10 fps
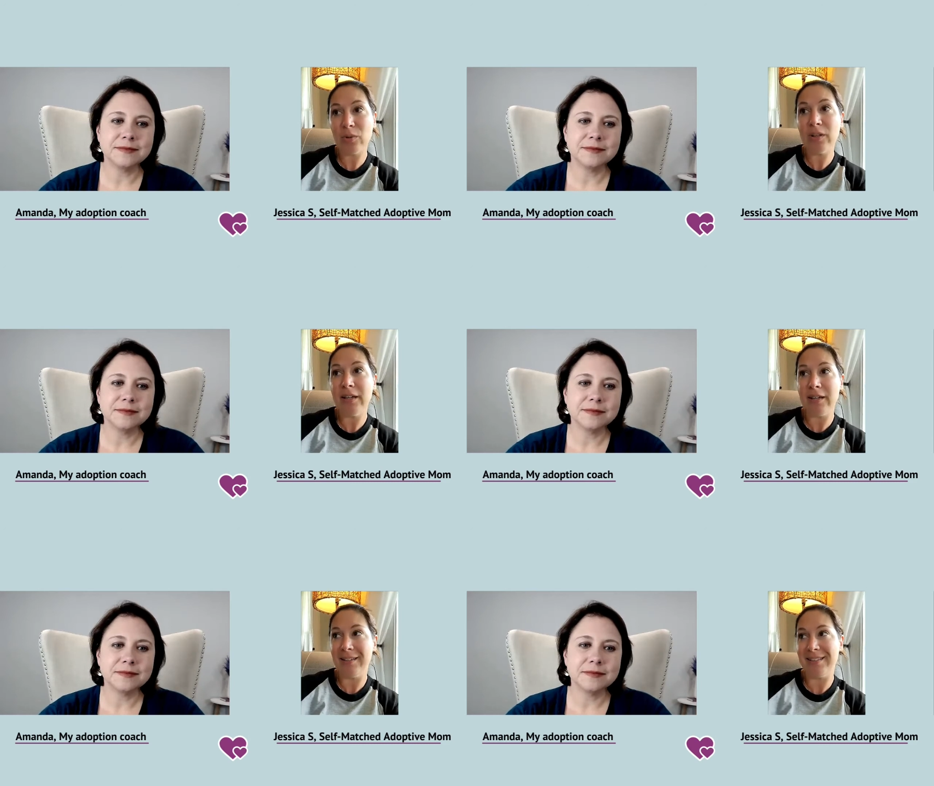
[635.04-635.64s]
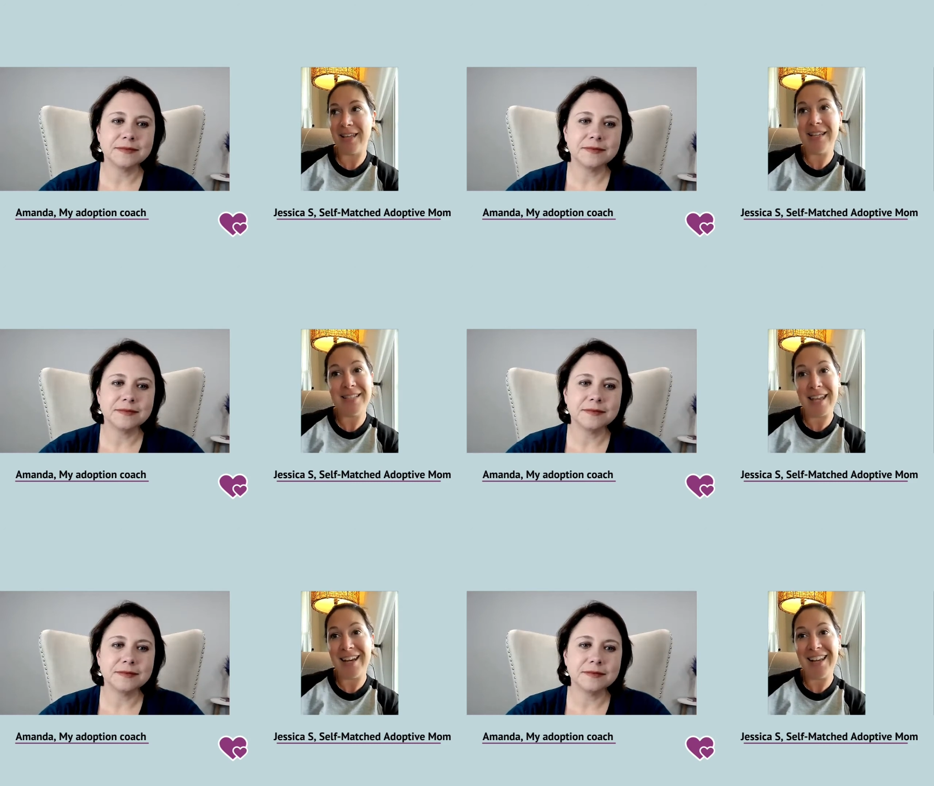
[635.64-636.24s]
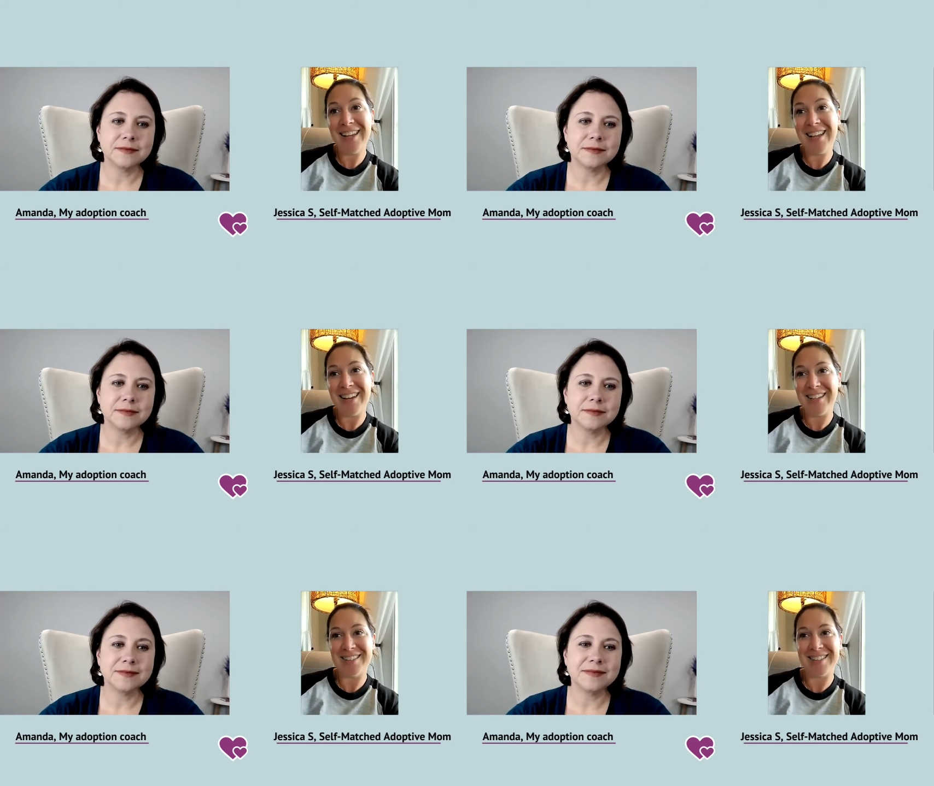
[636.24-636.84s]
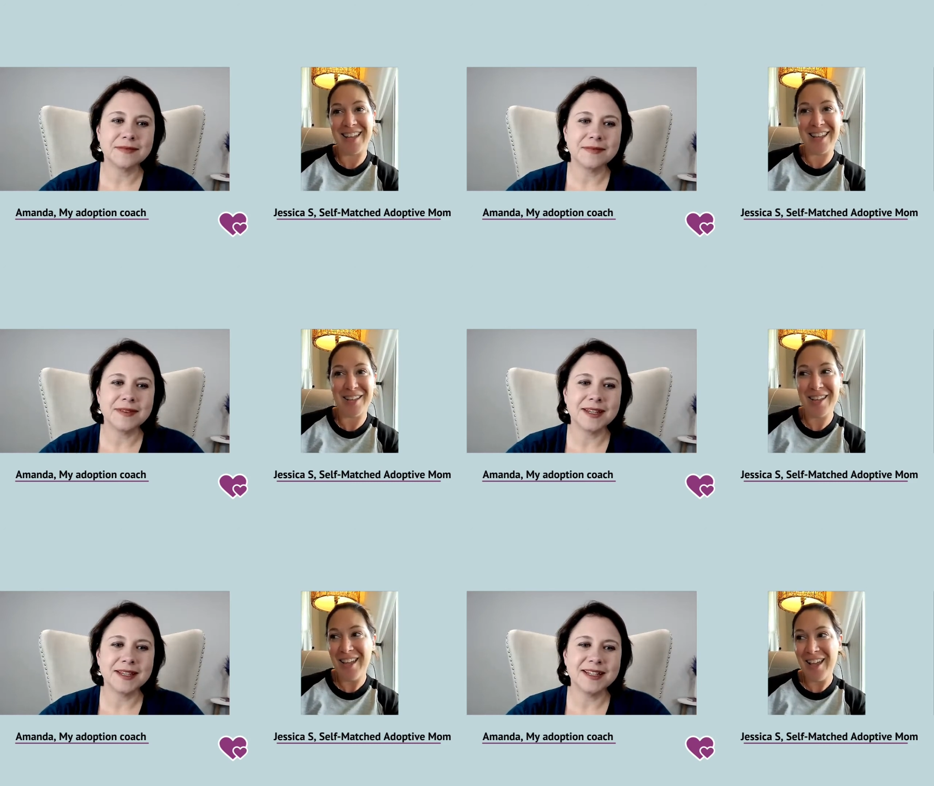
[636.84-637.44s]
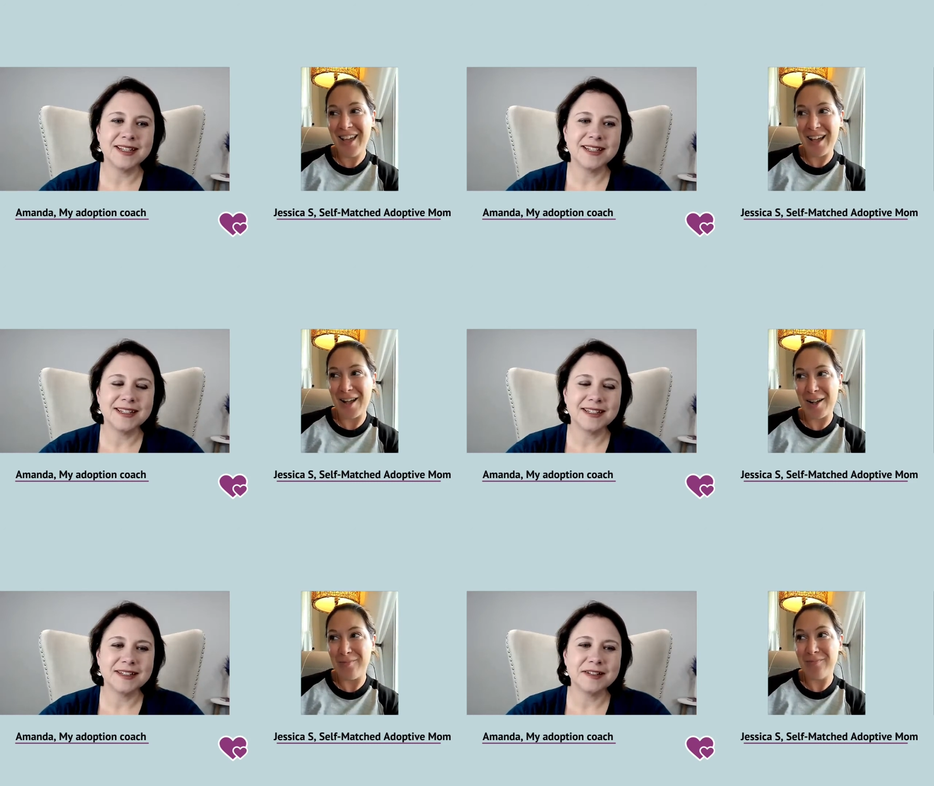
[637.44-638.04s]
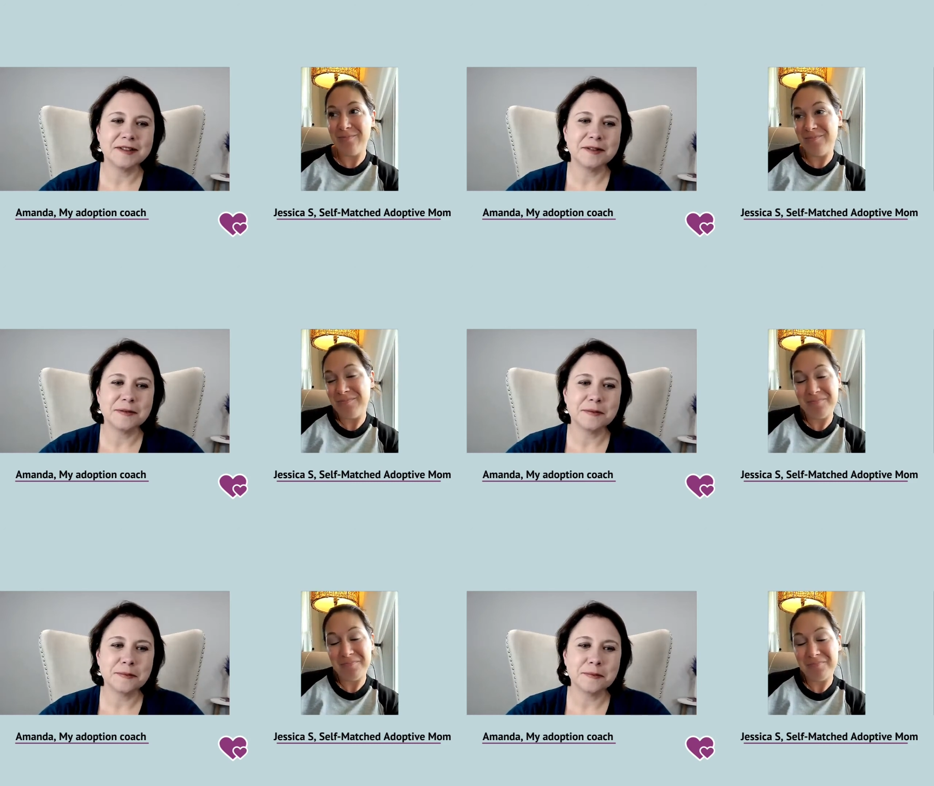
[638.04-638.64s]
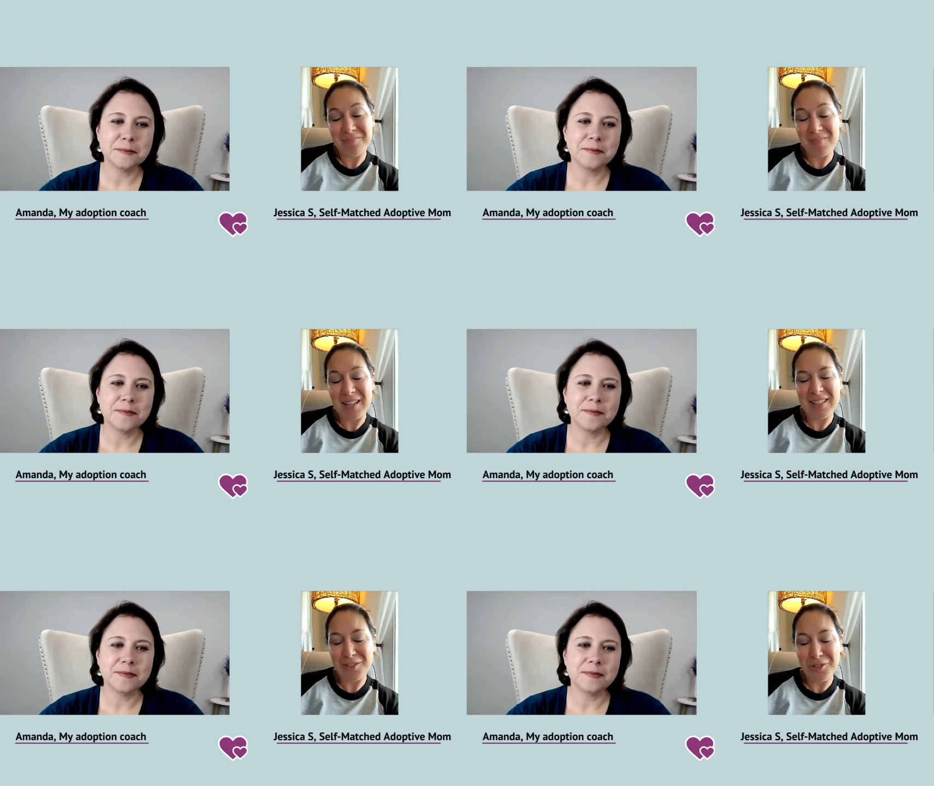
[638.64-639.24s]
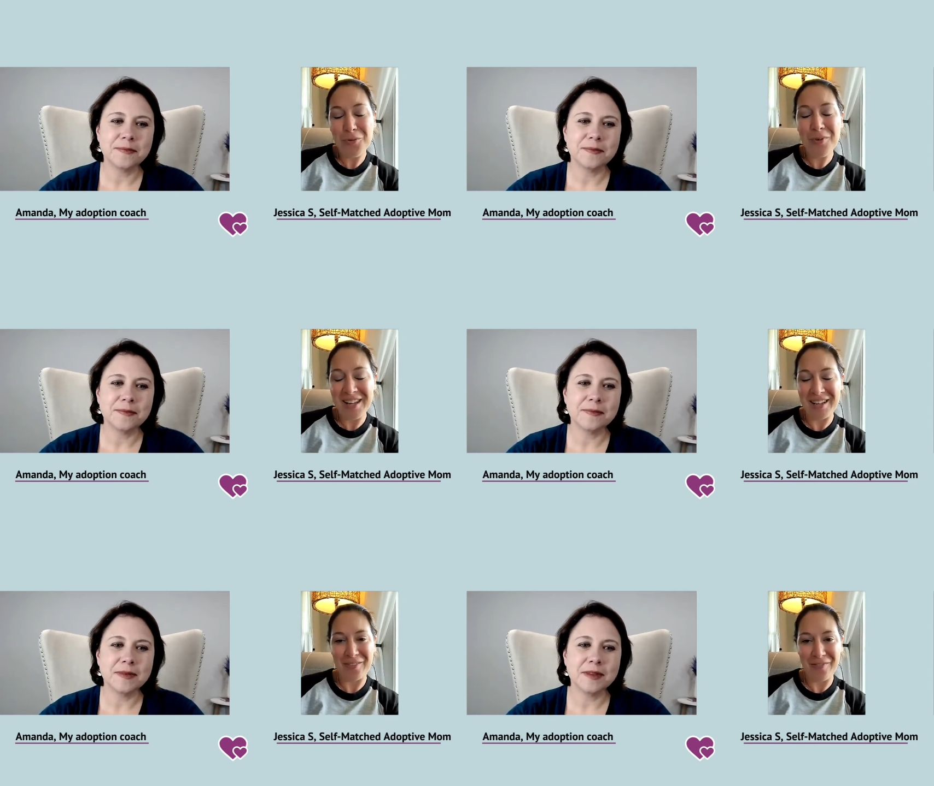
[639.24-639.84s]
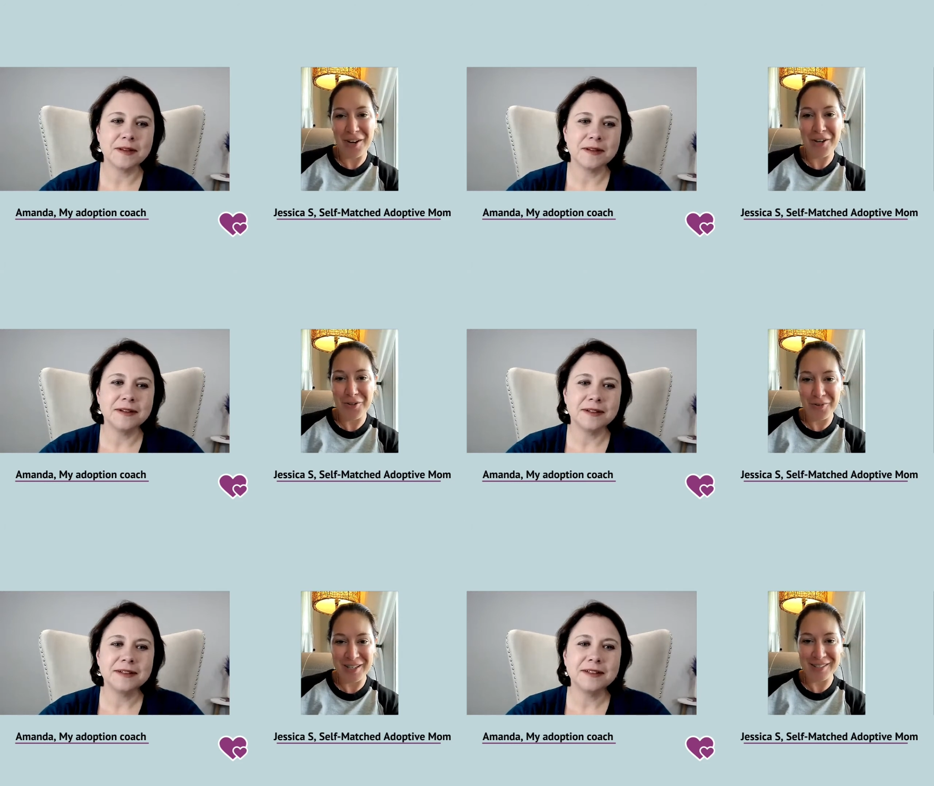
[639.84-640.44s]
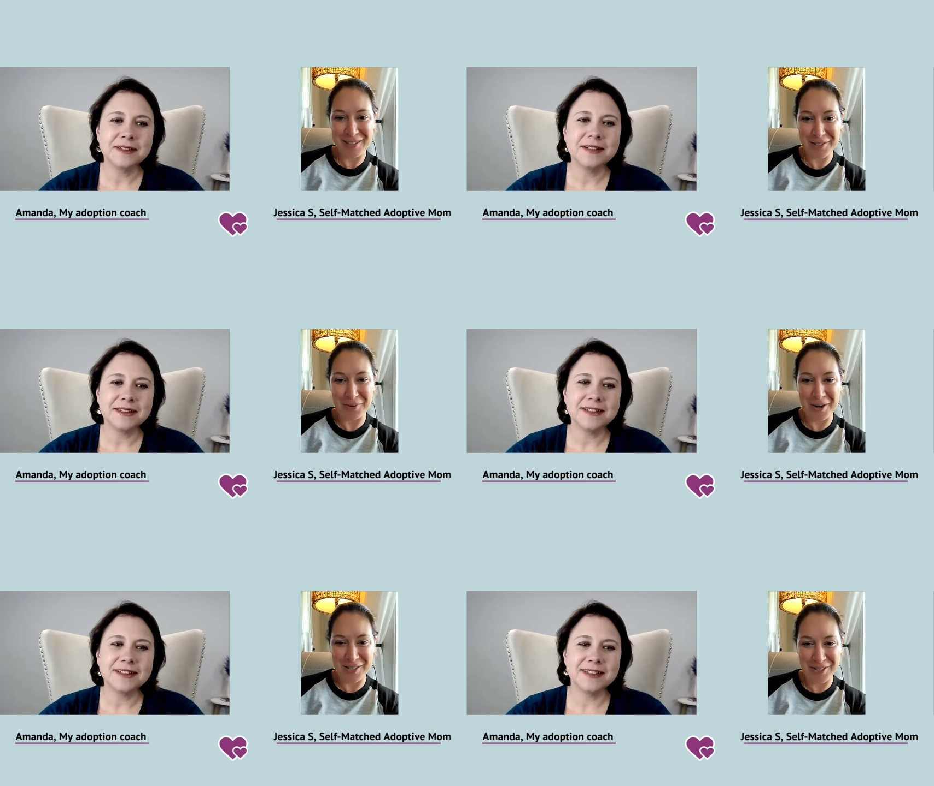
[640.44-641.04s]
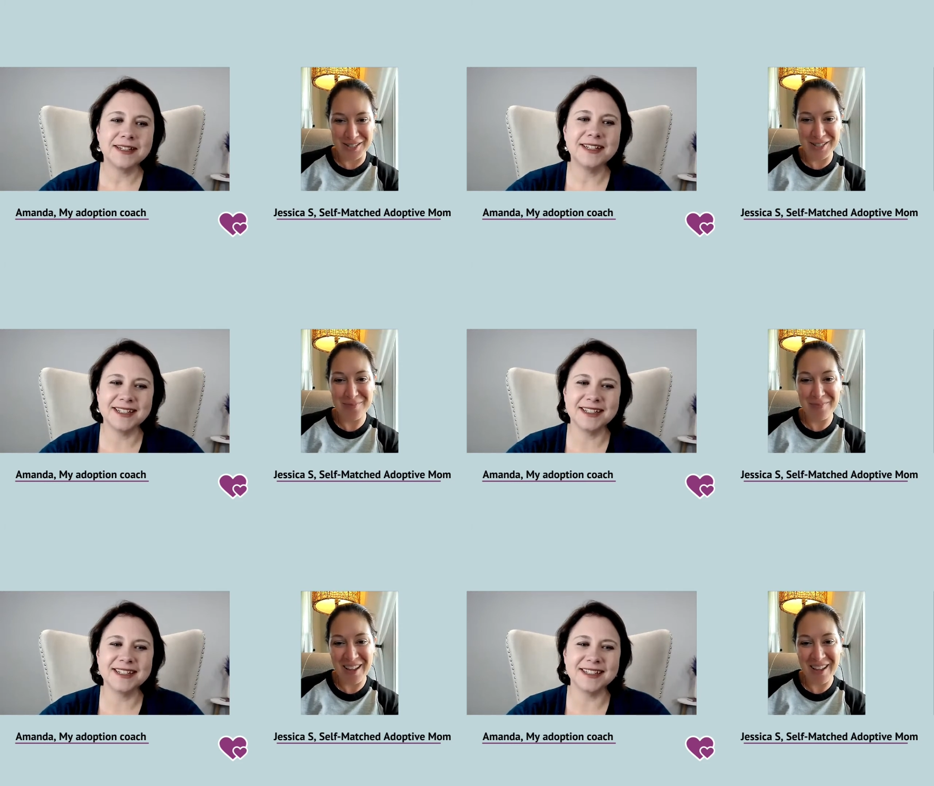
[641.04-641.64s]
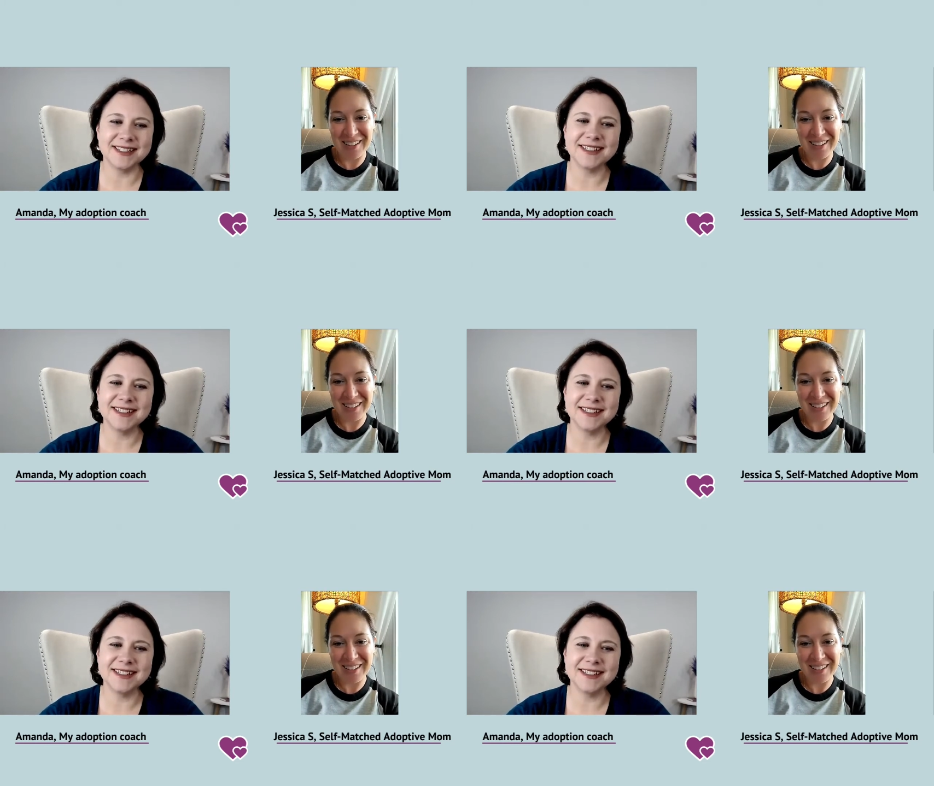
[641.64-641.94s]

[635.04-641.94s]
Speaker 1: really it's like dating, and it's like, um, it's unique, very unique situations. But